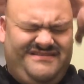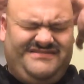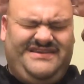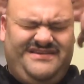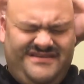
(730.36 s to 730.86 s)

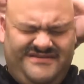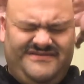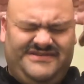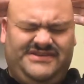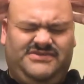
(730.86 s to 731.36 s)
see
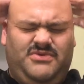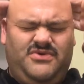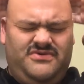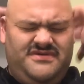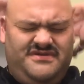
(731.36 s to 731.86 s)
is it
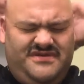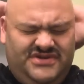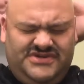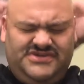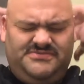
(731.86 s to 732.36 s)
smooth
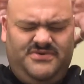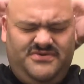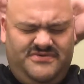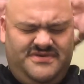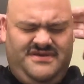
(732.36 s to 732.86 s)
is it
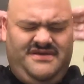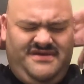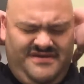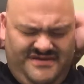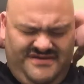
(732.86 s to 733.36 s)
smooth
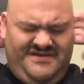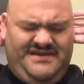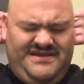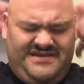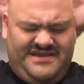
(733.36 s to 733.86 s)

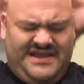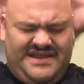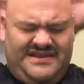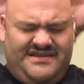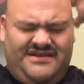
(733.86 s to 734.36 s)
okay I
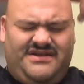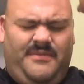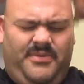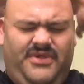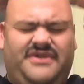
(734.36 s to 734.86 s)
got a
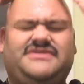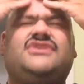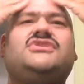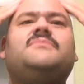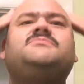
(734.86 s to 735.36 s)
couple little
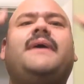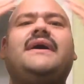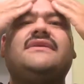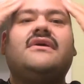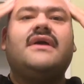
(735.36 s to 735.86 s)
touch-ups
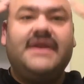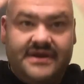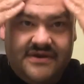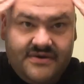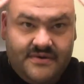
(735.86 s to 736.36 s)
back there I
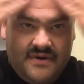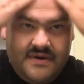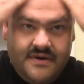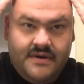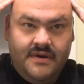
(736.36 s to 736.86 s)
need to do
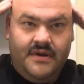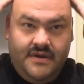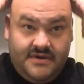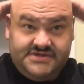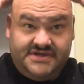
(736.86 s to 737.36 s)

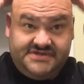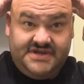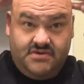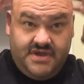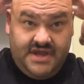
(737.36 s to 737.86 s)
so I'll
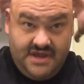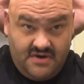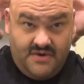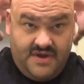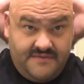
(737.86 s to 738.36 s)
say okay you
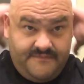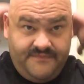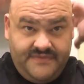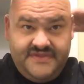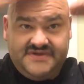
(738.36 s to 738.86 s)
know what
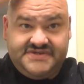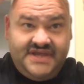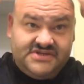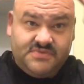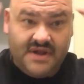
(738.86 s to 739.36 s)
in this
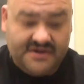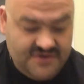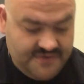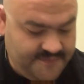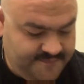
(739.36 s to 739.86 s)
case what I'll
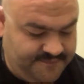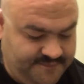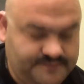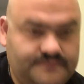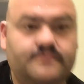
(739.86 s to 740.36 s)
do
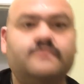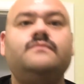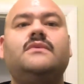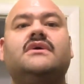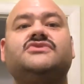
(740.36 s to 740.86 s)

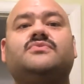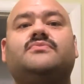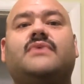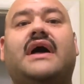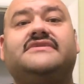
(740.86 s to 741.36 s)
is
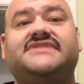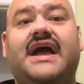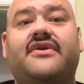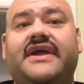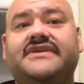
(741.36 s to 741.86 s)
on
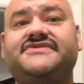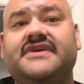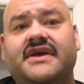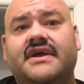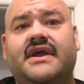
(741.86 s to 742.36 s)
Saturdays
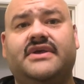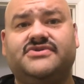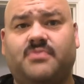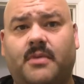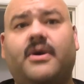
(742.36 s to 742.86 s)

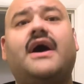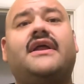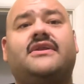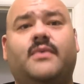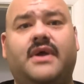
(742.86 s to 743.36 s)
use more
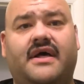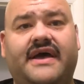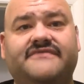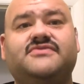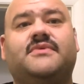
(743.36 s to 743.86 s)
product we all
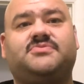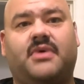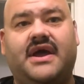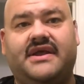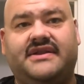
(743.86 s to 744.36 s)
have too much
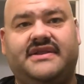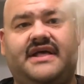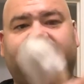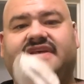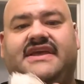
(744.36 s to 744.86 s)
product
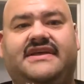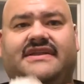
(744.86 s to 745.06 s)
I'll take